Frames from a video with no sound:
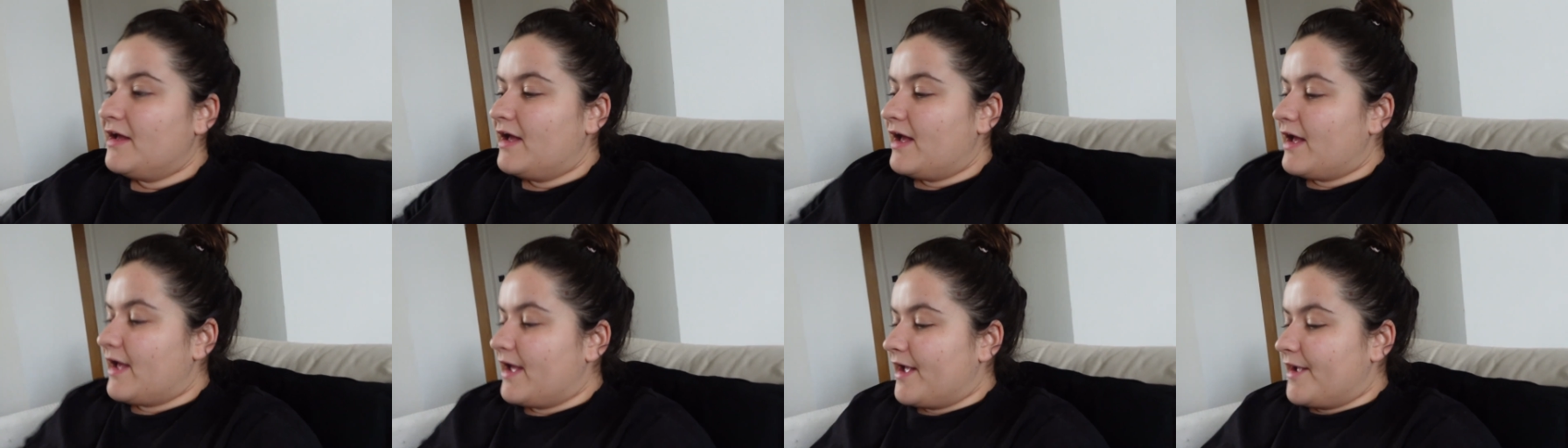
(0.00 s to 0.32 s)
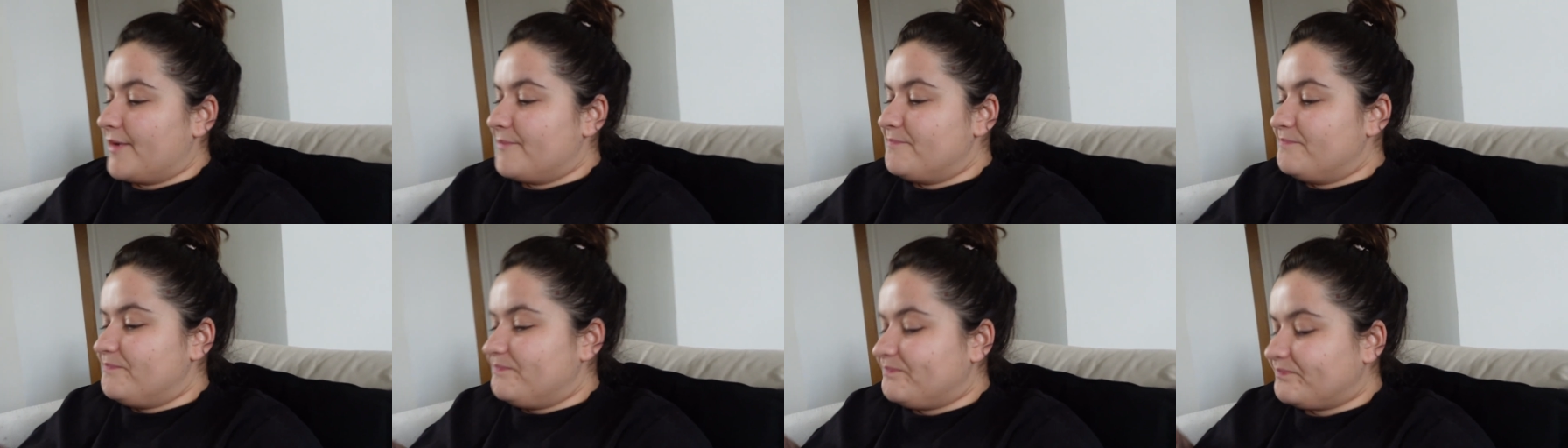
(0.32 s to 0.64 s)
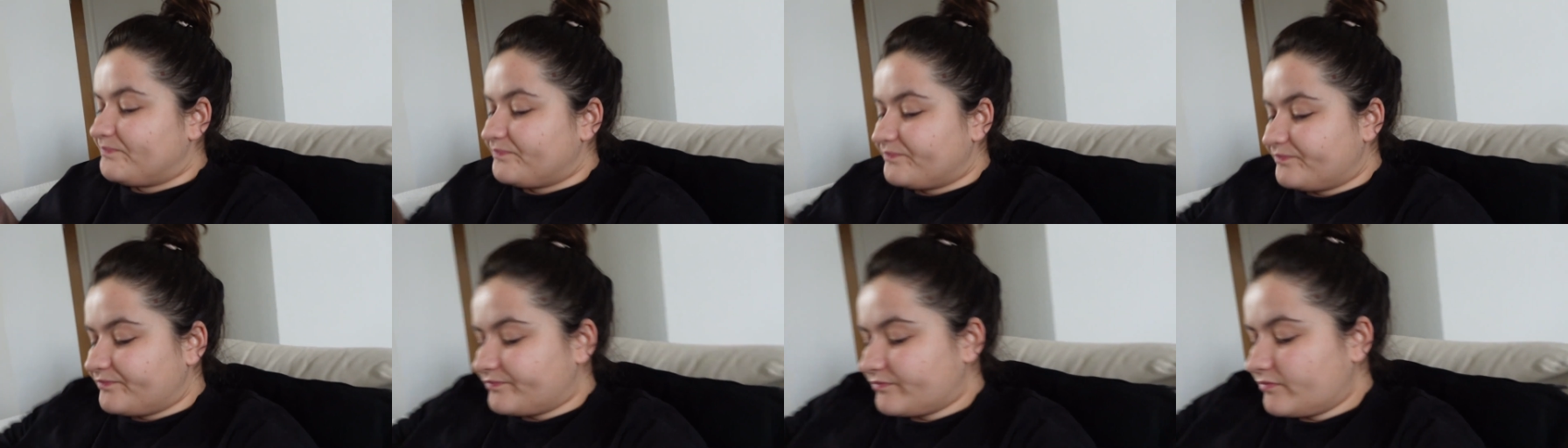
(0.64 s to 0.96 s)
Um,
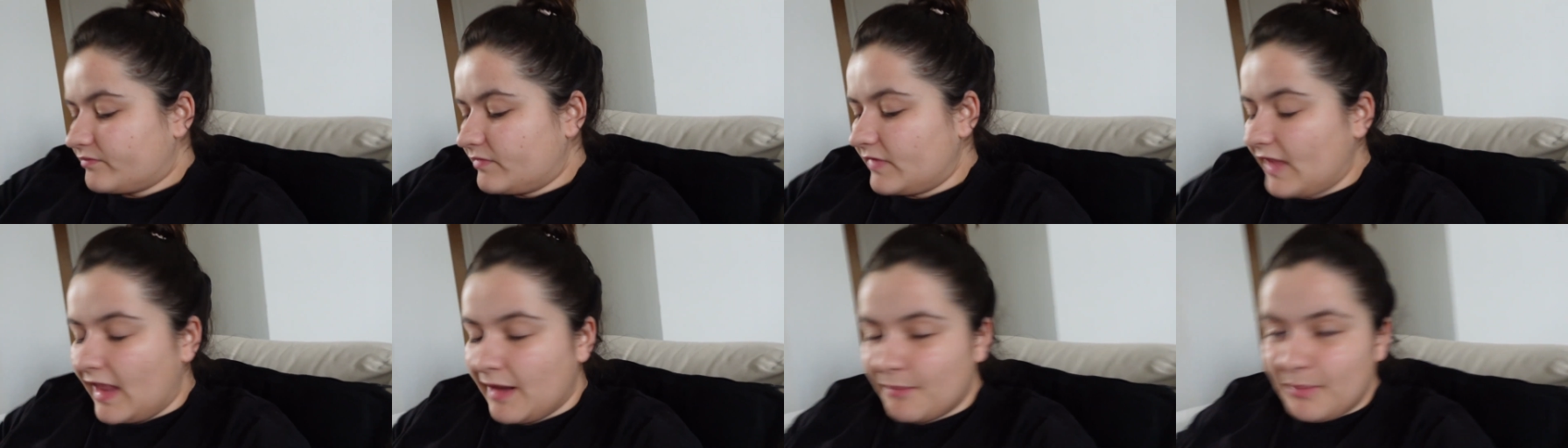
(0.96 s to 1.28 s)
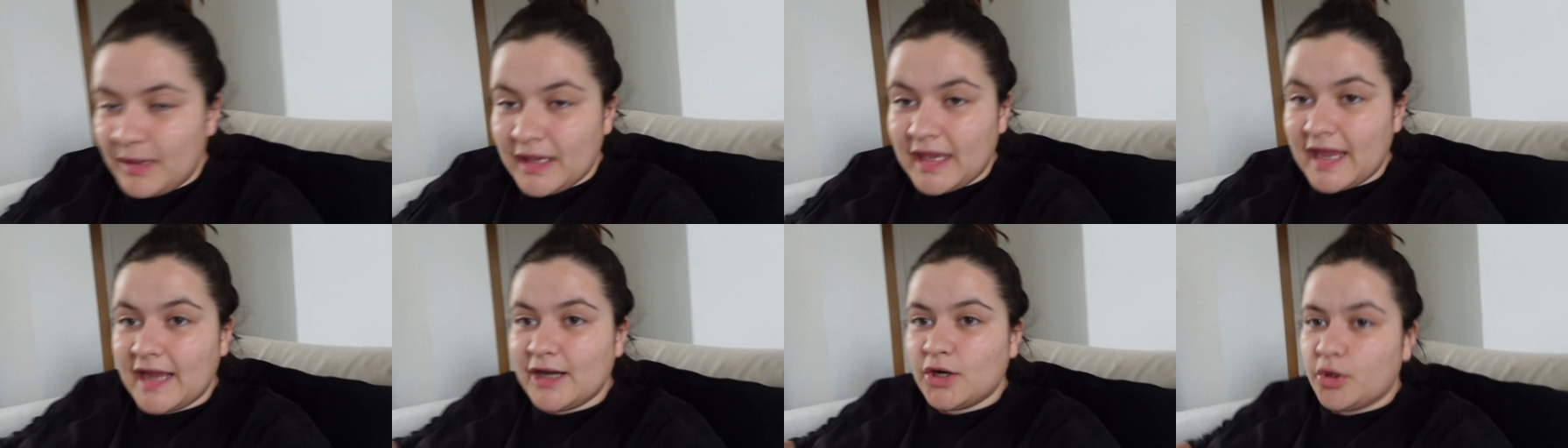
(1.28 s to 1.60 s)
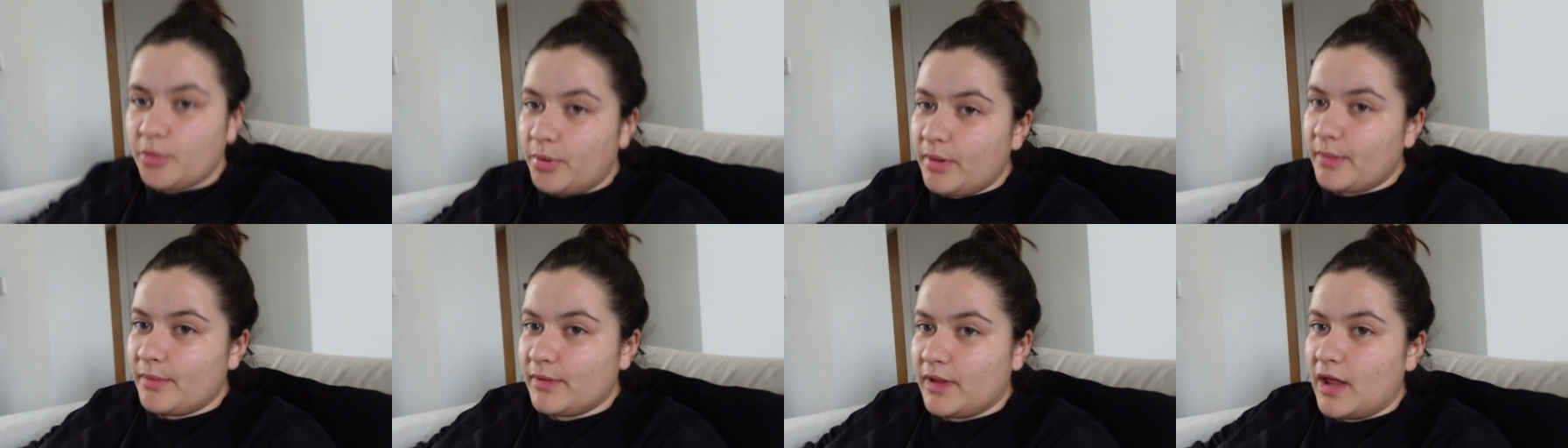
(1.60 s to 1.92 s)
I've been getting
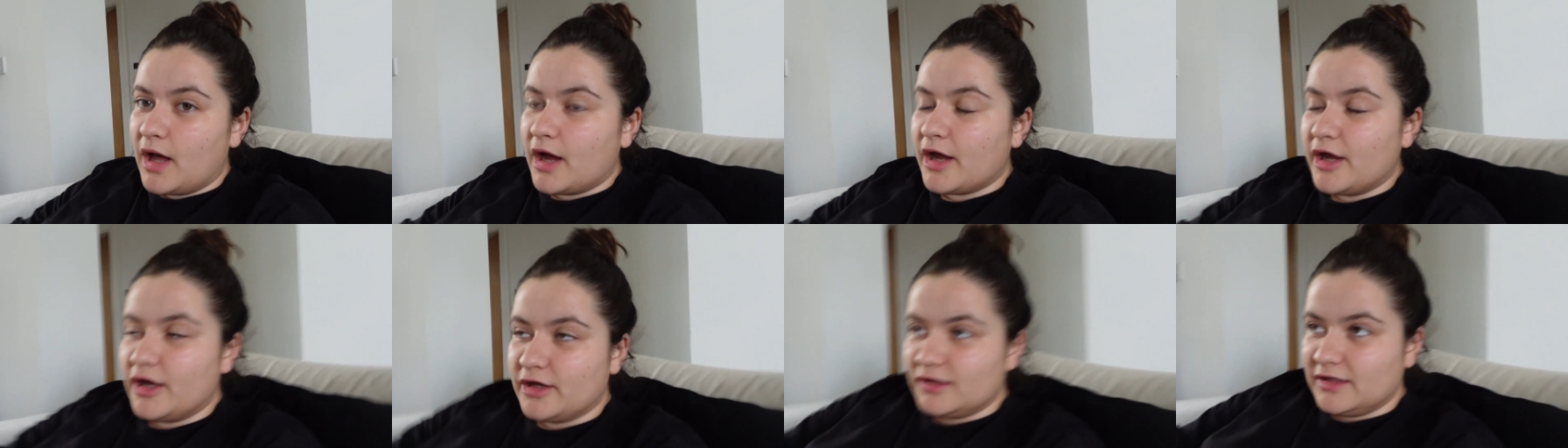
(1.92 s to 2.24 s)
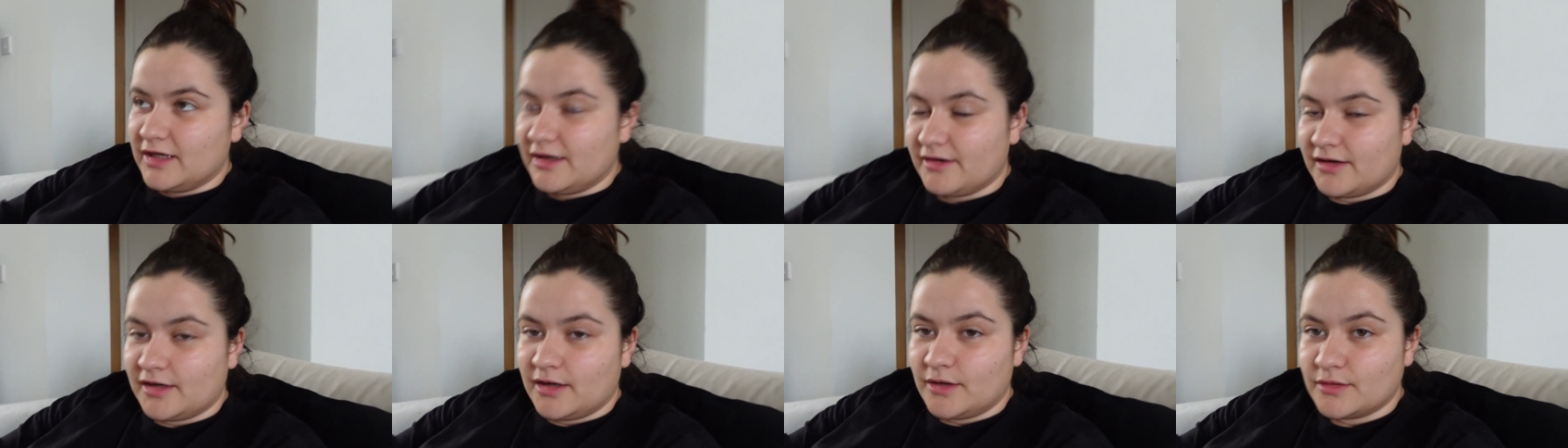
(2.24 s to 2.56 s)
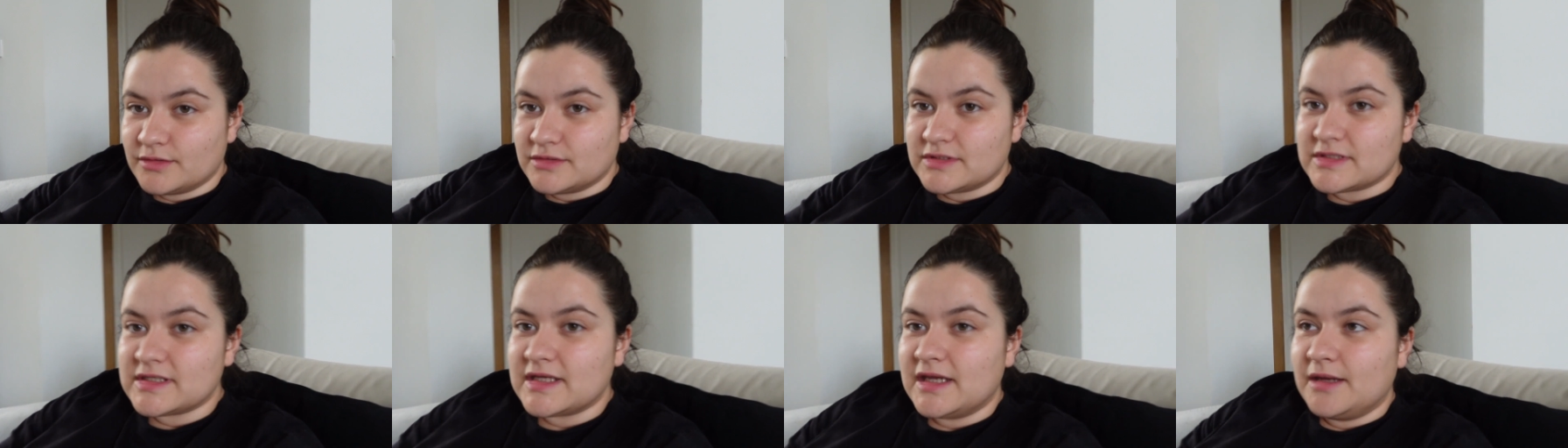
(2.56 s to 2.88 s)
up a lot earlier and
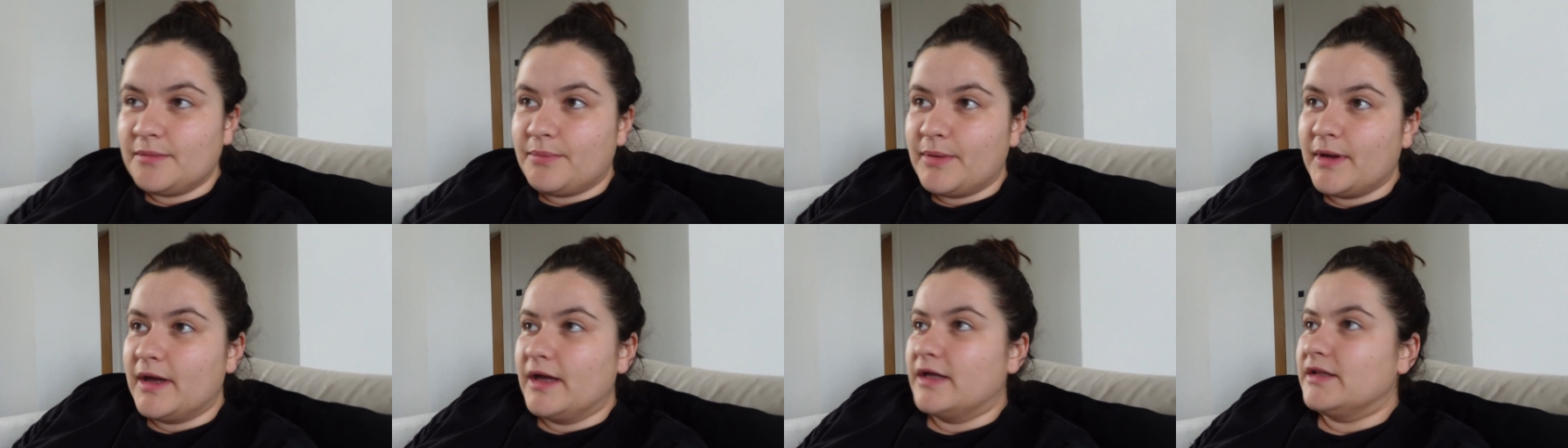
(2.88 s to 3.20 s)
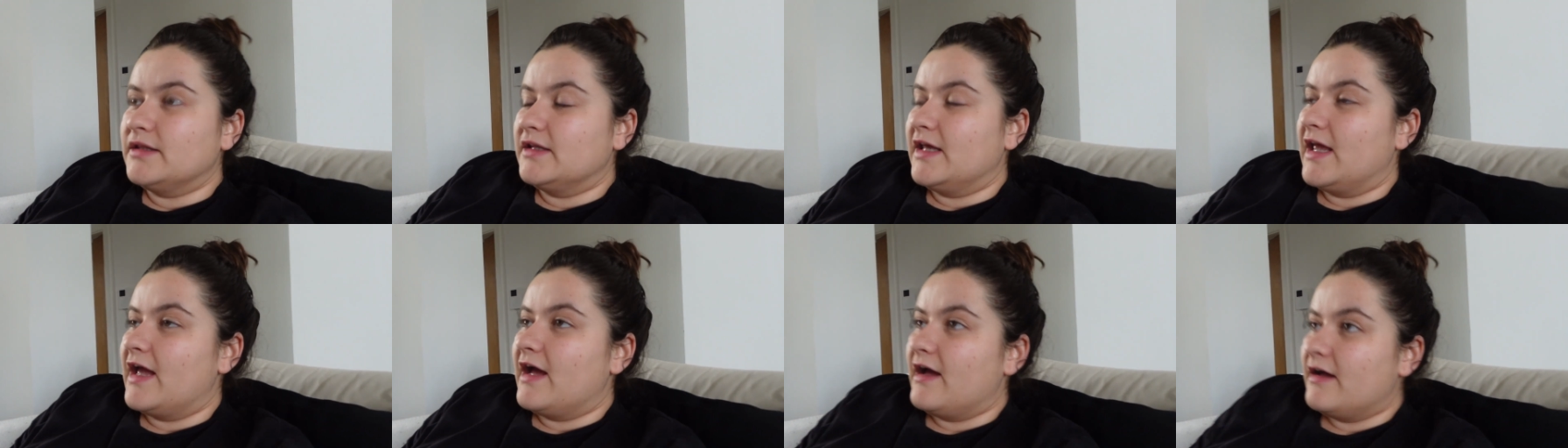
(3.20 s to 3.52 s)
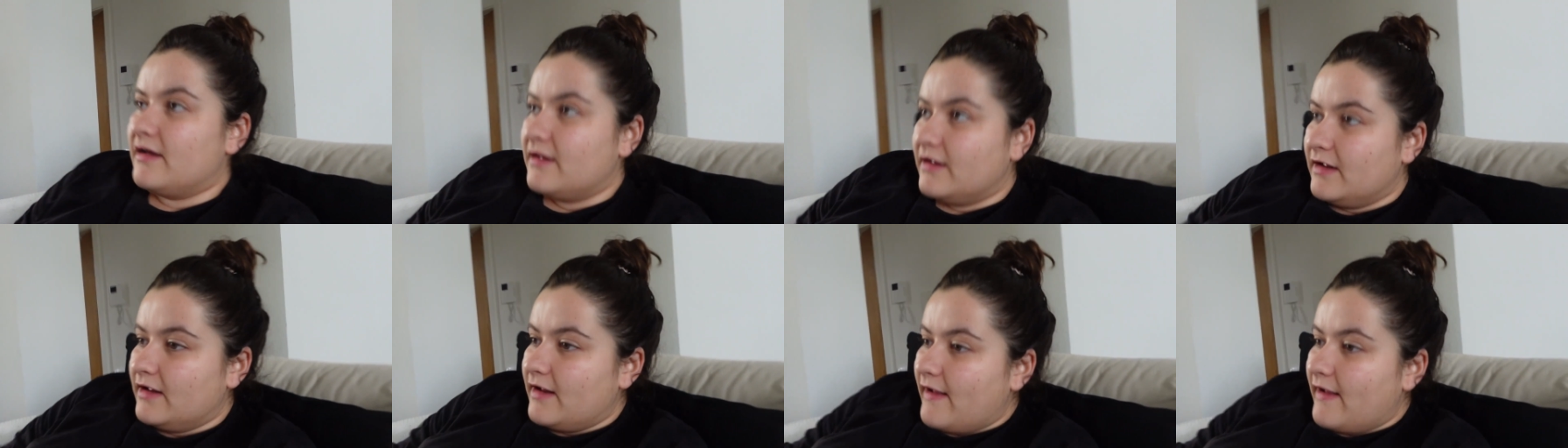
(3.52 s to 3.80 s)
going to sleep earlier.